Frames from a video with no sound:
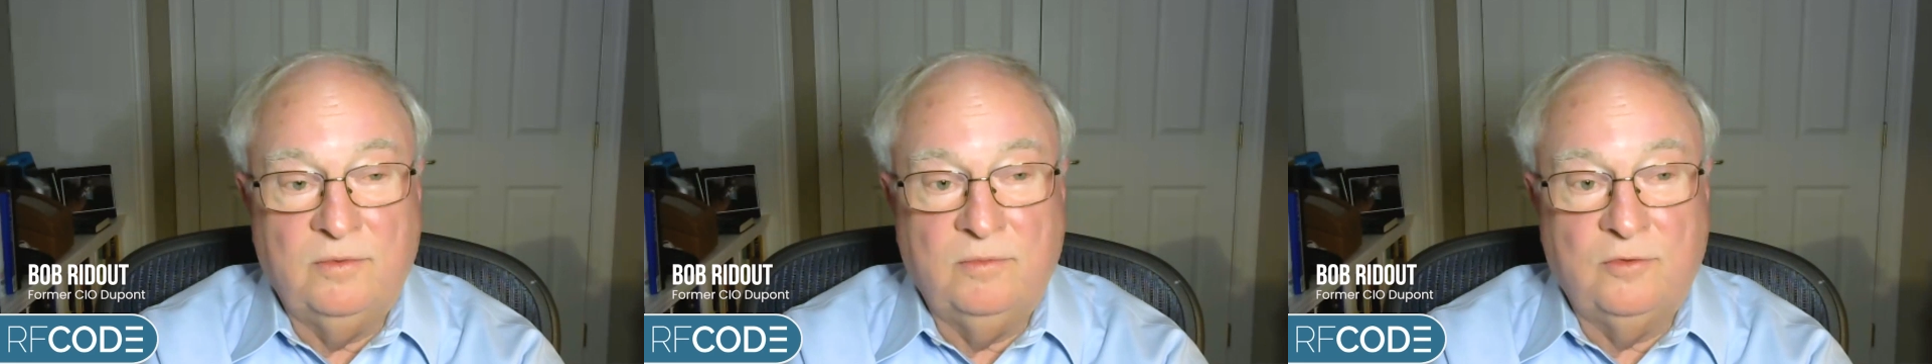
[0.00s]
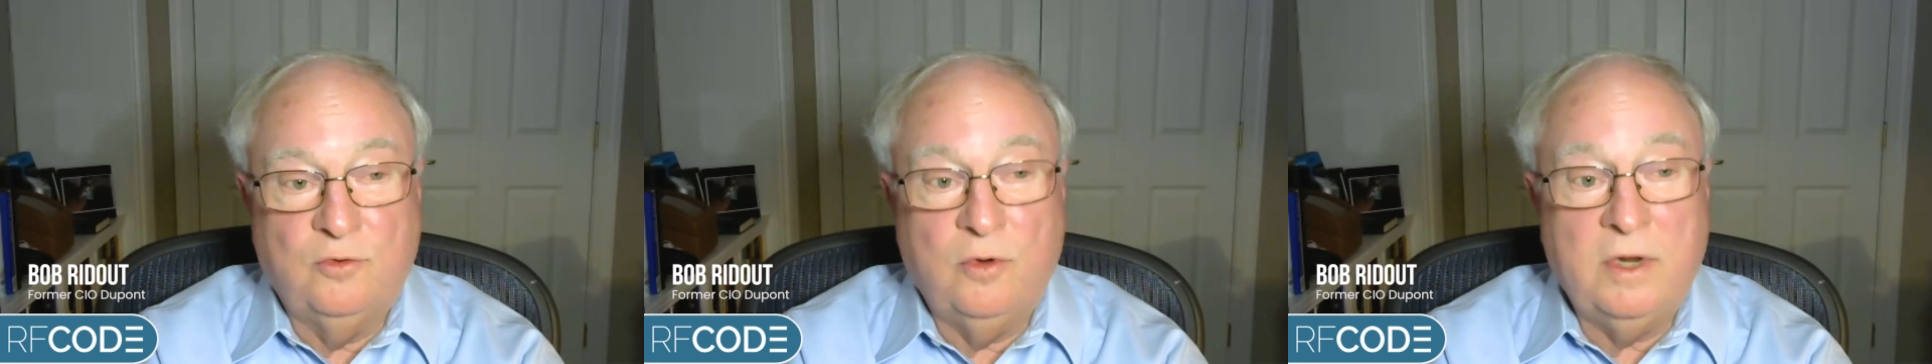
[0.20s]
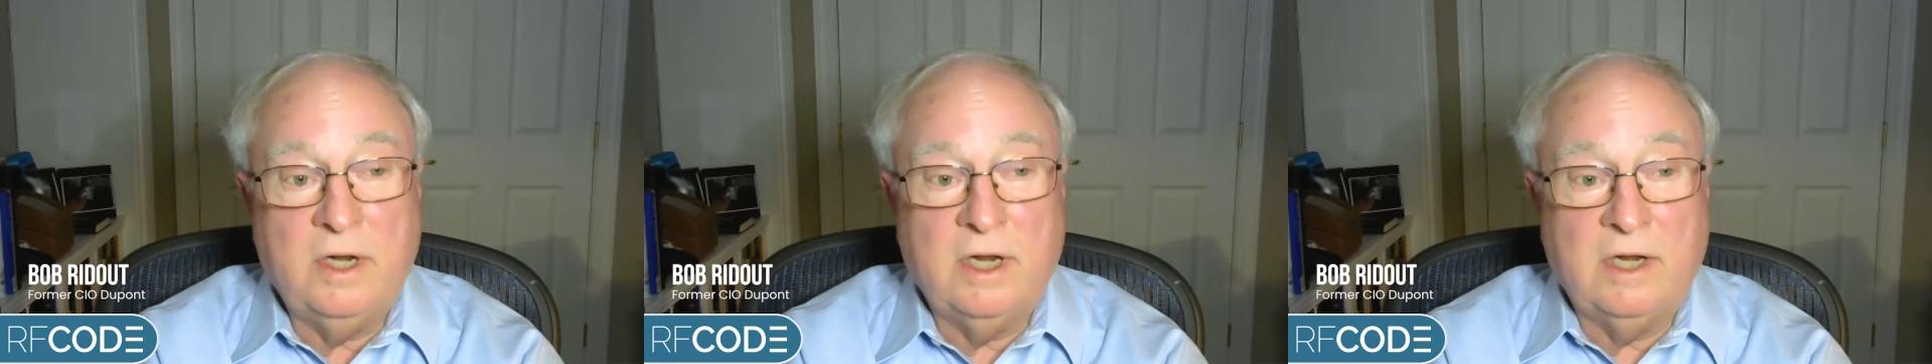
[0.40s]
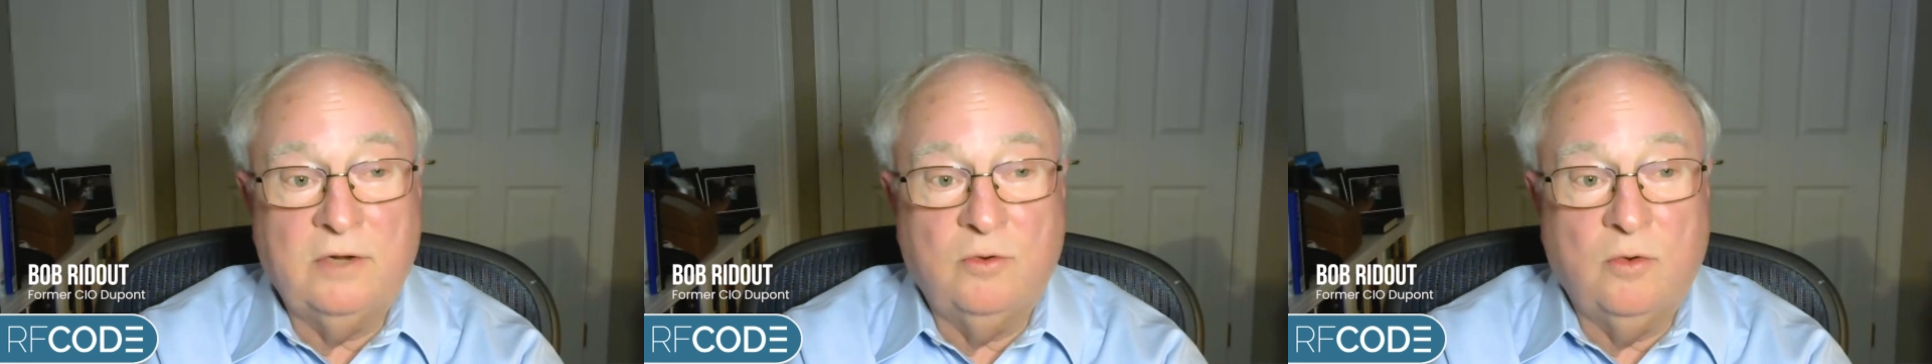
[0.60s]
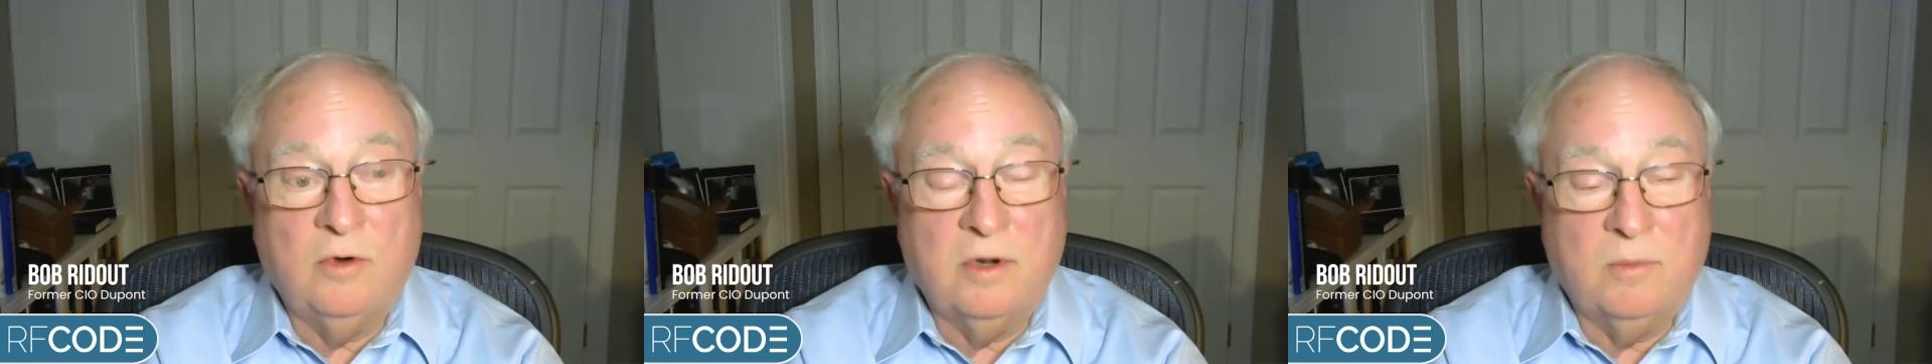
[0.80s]
trending
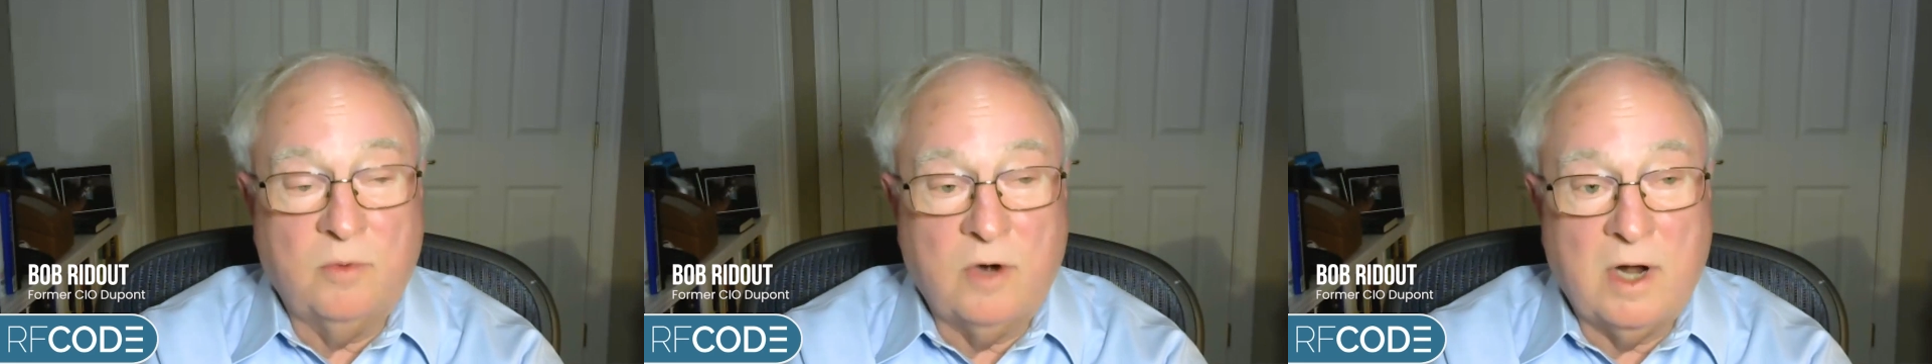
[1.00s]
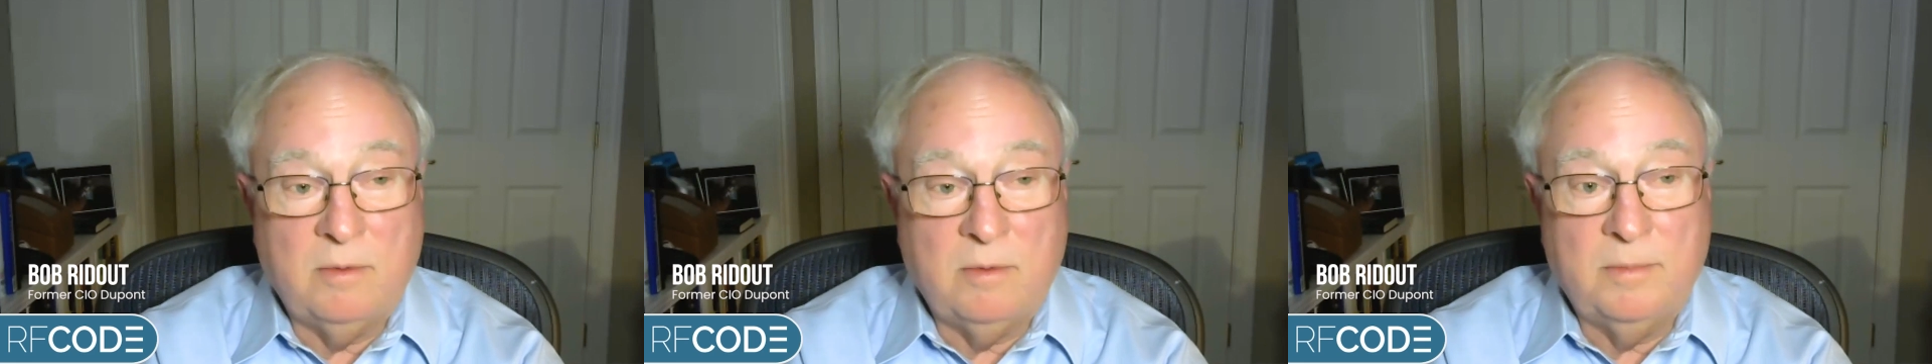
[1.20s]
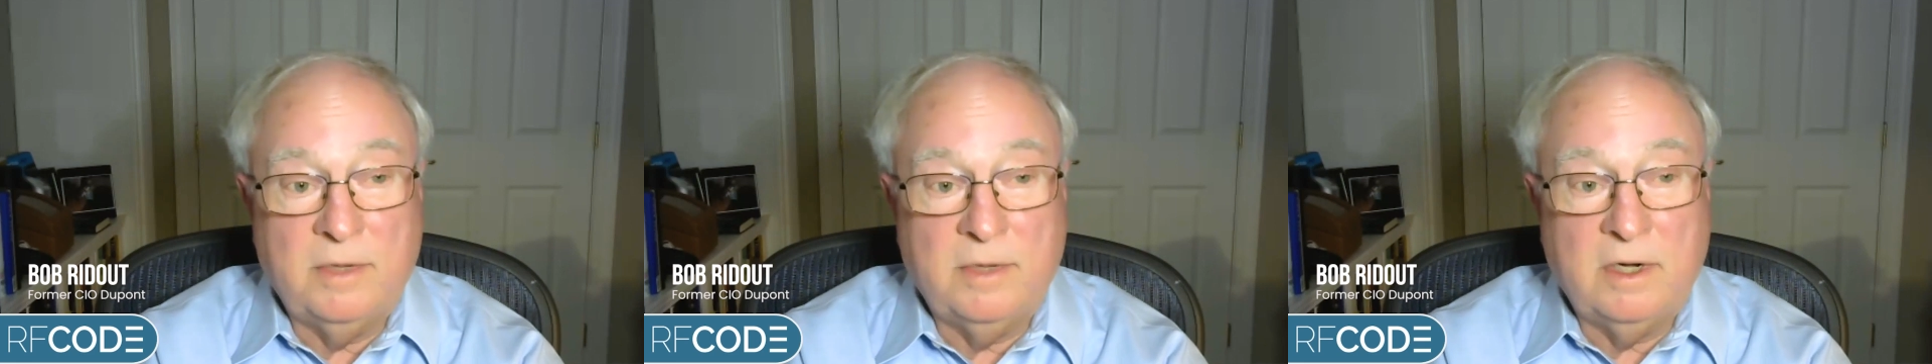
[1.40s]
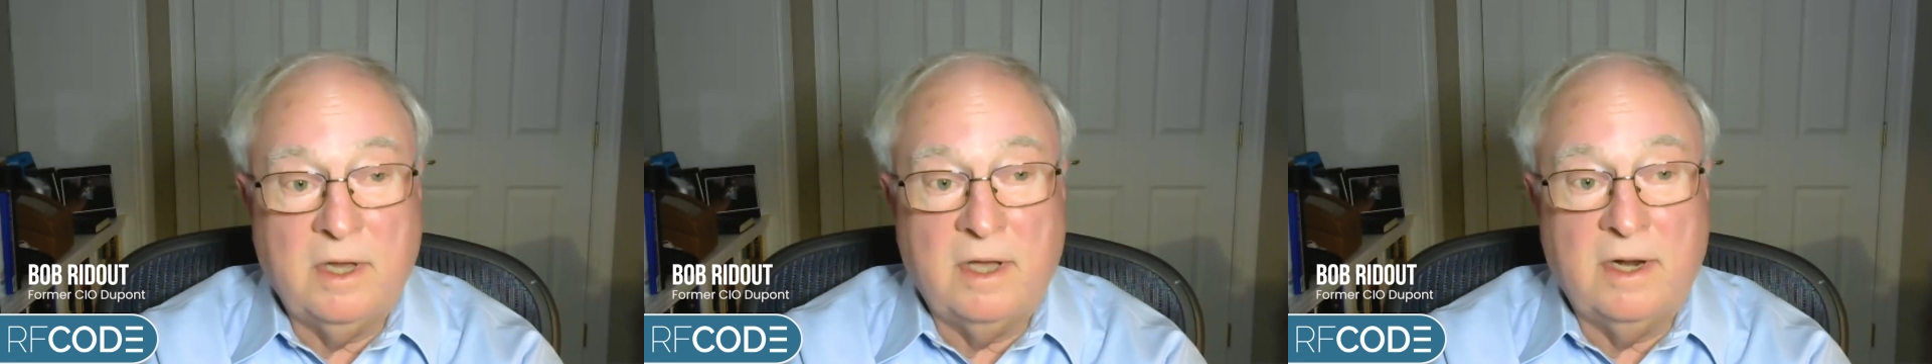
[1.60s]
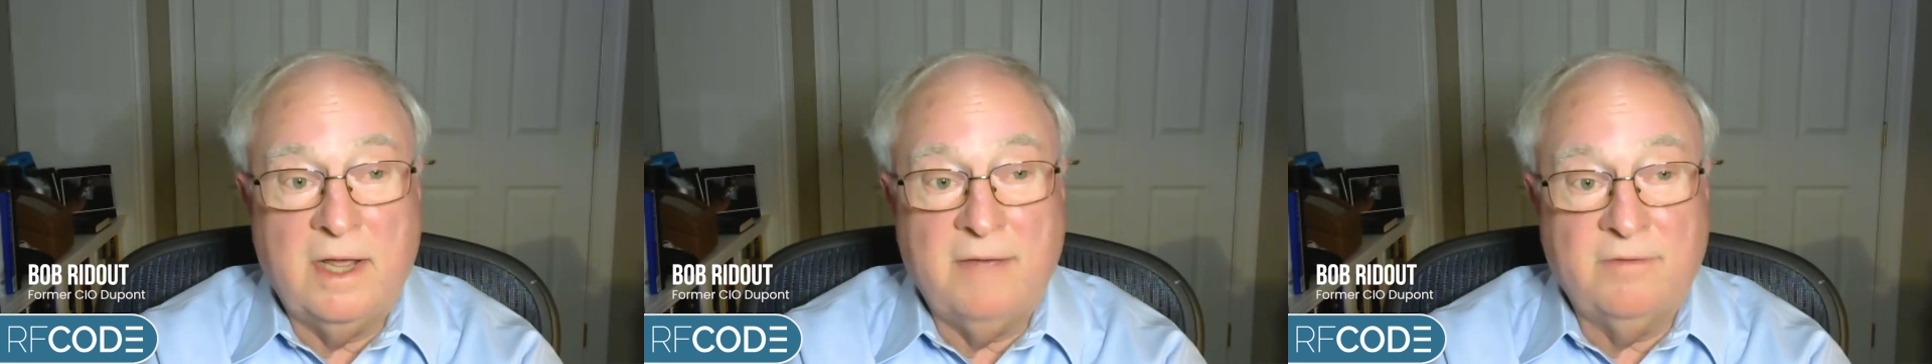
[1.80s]
toward a problem and
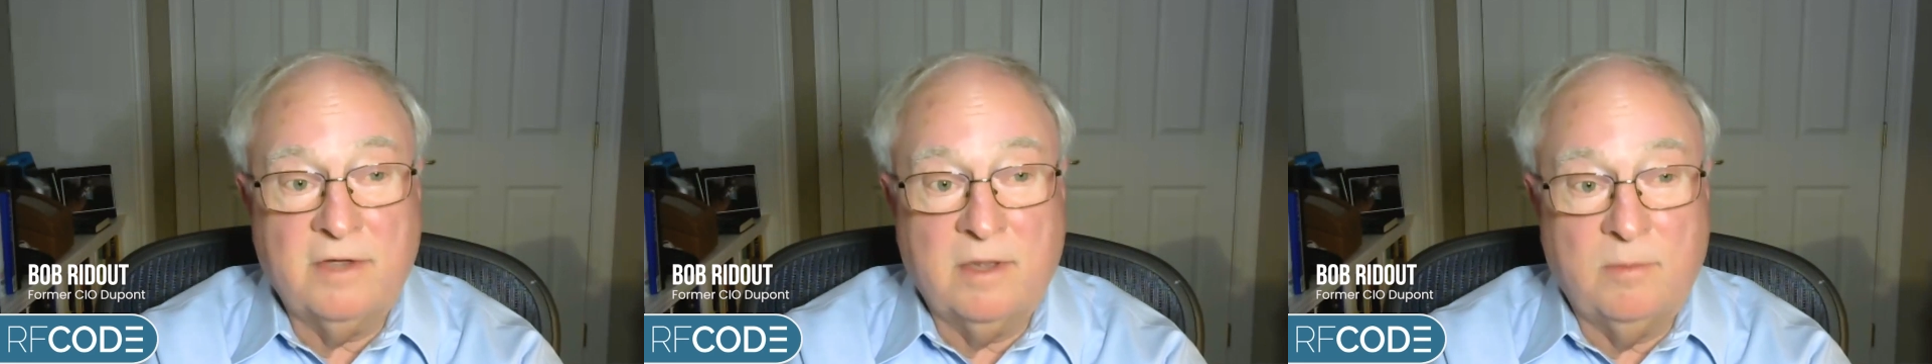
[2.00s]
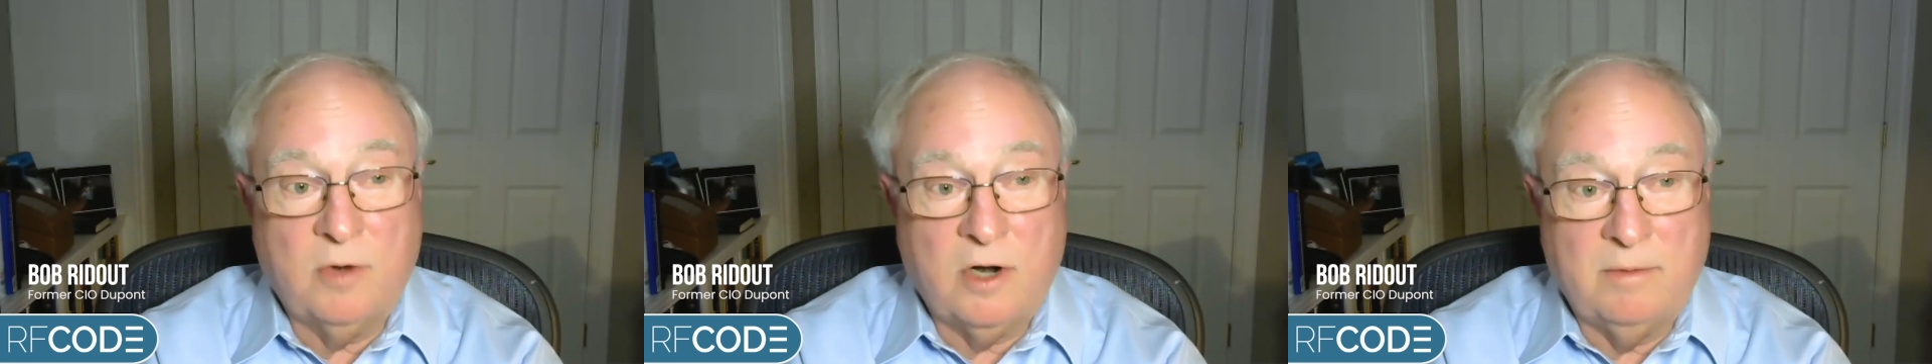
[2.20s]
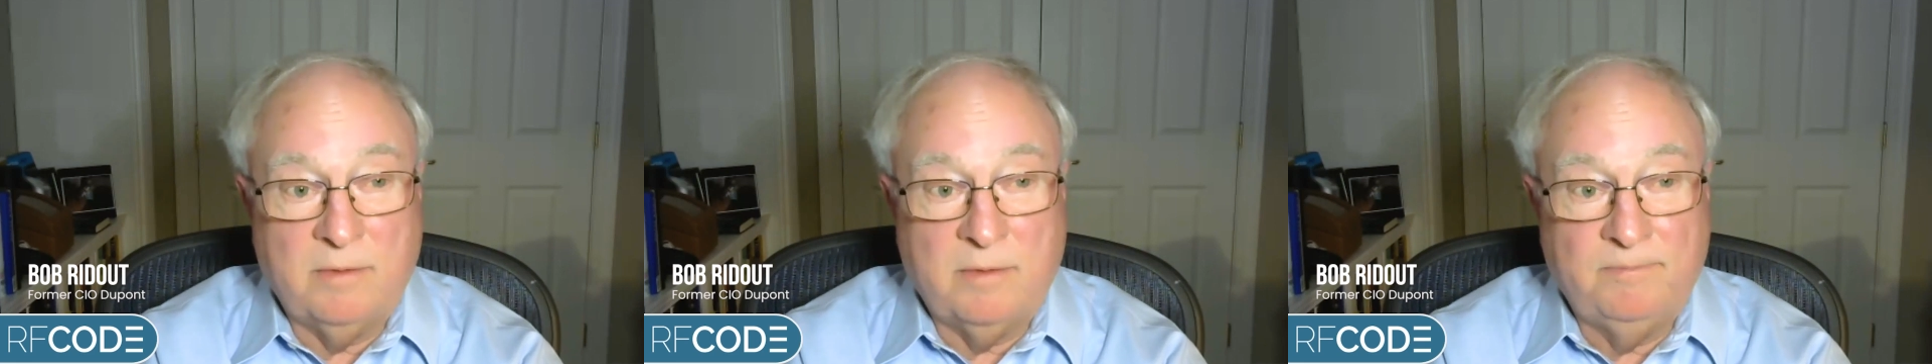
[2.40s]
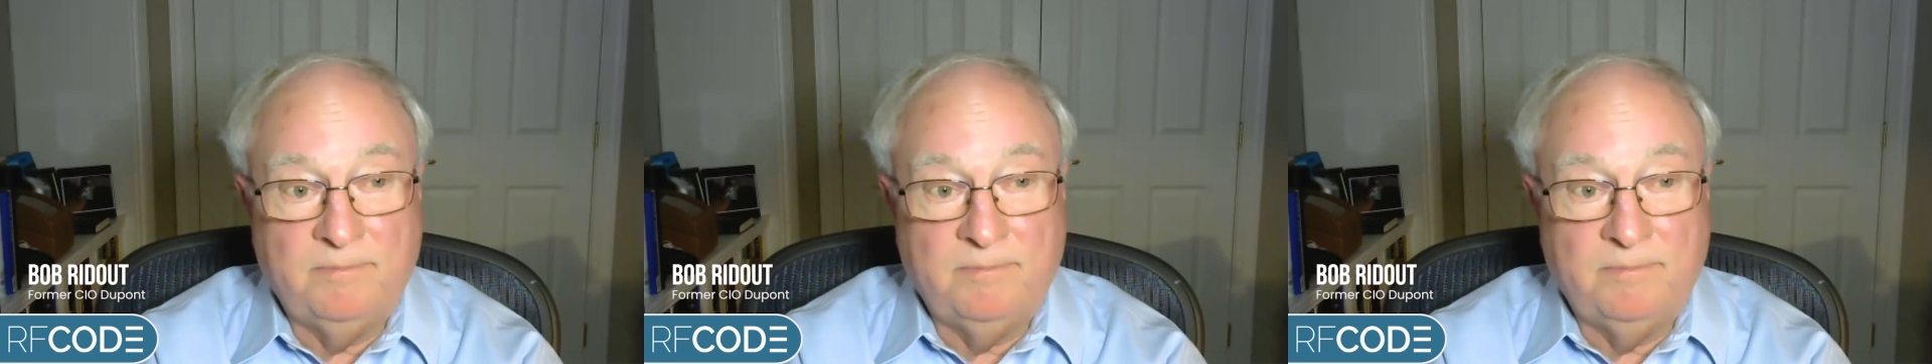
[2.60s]
not having a problem.